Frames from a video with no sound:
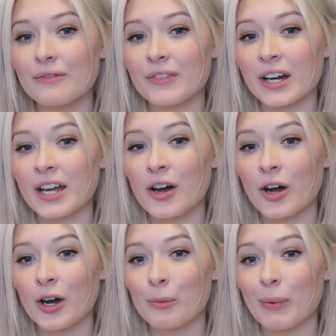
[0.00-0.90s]
very
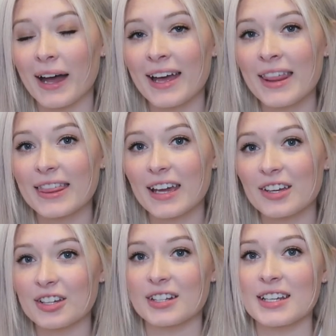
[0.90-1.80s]
hard by it,
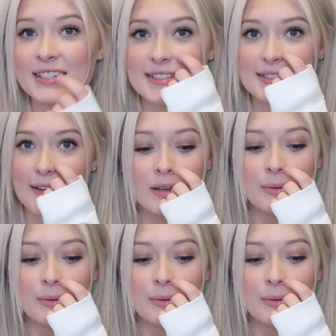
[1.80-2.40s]
thank goodness,